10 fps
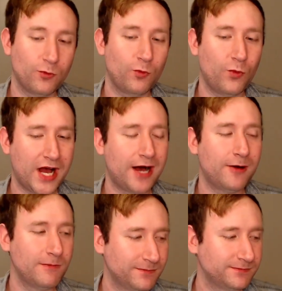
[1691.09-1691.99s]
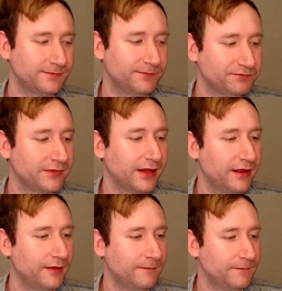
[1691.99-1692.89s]
Wow.
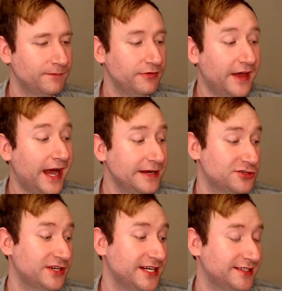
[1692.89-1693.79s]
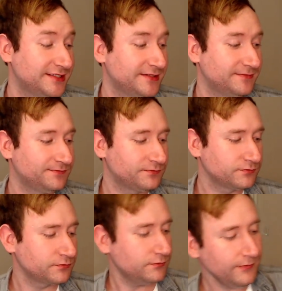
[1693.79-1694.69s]
That drinks.
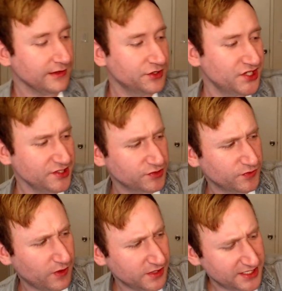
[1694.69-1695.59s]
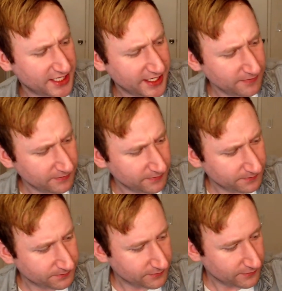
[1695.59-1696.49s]
You said this was what, 110?
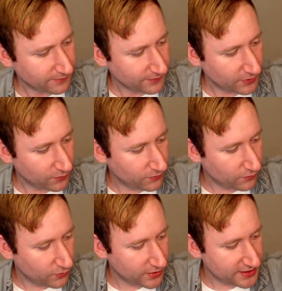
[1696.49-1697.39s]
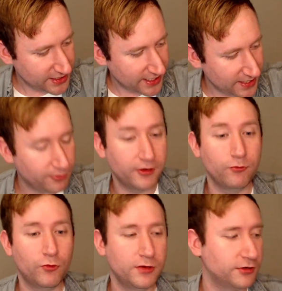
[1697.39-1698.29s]

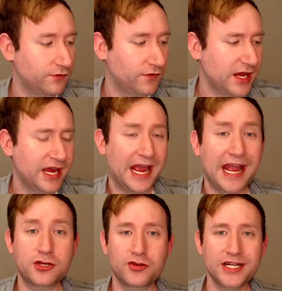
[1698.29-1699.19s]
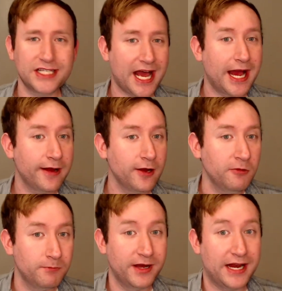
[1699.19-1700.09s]
110.1 proof. It drinks higher,
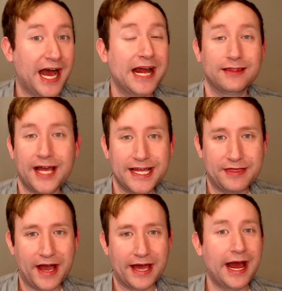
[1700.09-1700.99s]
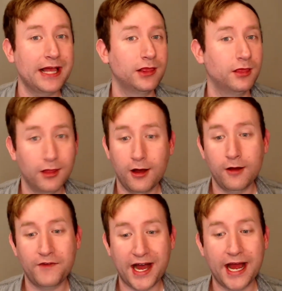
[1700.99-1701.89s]
but I like that. I
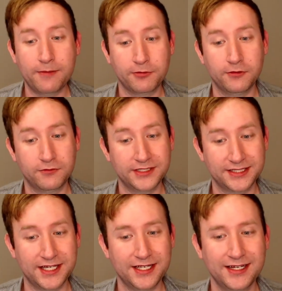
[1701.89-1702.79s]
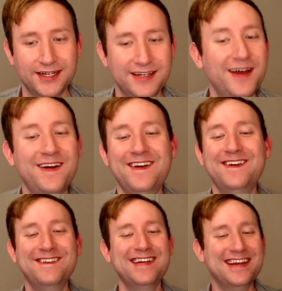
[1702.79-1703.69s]
love high proof whiskey.
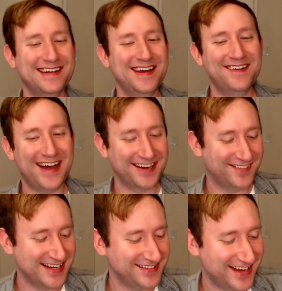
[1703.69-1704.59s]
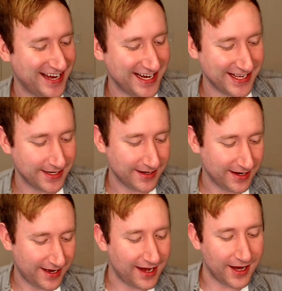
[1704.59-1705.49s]
No, Adam, I do not hate it.
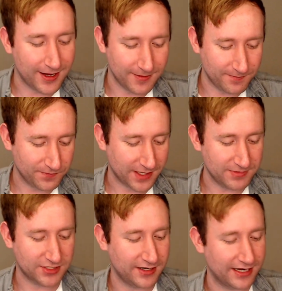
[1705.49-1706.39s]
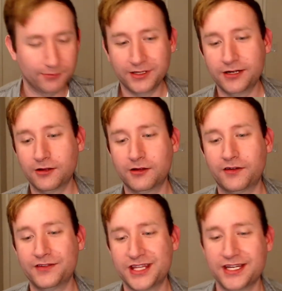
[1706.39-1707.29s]
I'm just trying not to bleed all over
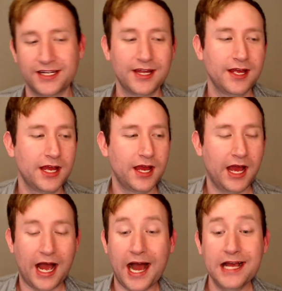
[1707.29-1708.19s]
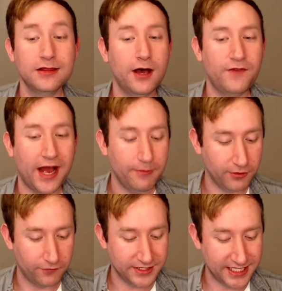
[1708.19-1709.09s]
everything. I love high
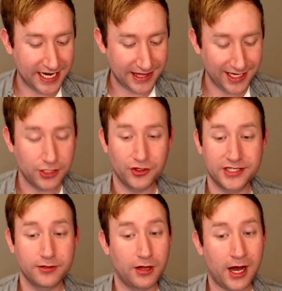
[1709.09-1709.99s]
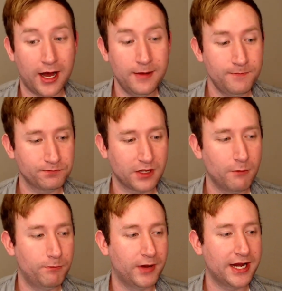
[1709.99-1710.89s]
proof whiskey, and I think it drinks a little hot,
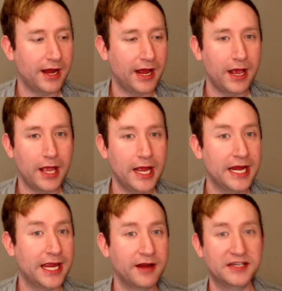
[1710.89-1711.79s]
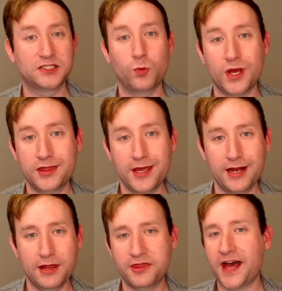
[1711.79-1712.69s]
but it carries with it
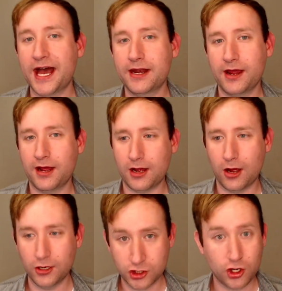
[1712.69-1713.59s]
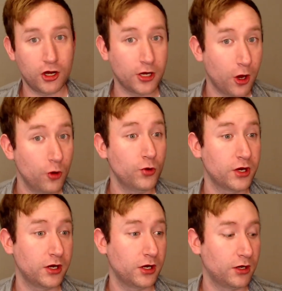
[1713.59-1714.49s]
that strong
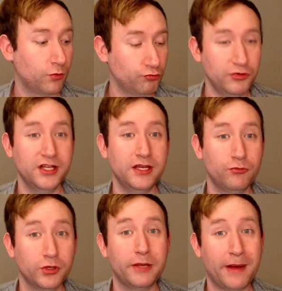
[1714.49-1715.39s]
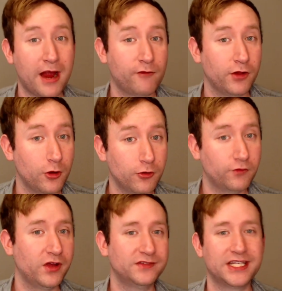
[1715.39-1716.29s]
oak, really, really powerful oak
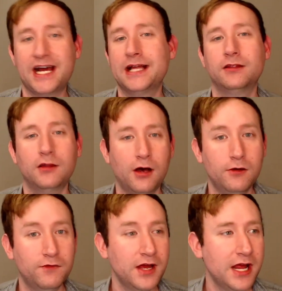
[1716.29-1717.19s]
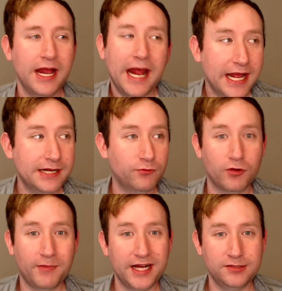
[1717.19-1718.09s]
flavor that I love. It
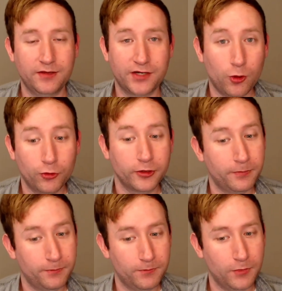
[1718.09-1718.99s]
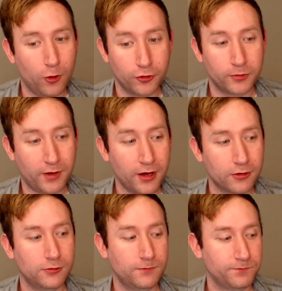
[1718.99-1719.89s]
reminds me of an older
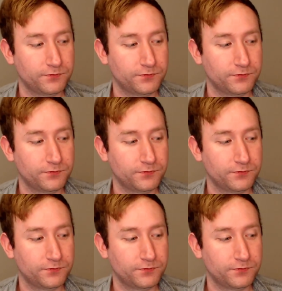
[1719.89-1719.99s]
bottle,